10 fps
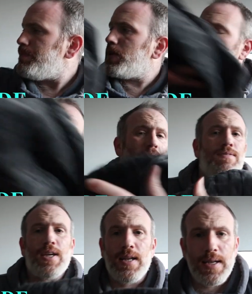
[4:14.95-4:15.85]
You don't
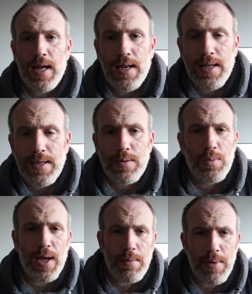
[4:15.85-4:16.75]
have to click that link.
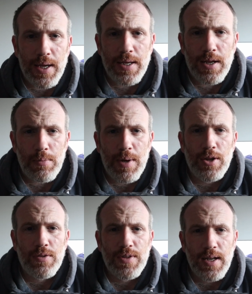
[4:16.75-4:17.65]
We ain't making no
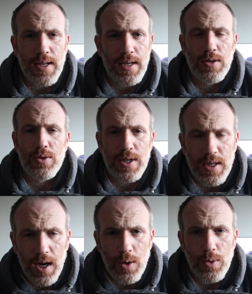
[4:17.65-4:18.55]
money off the link or the
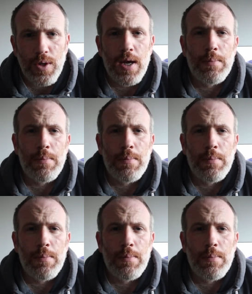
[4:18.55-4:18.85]
code,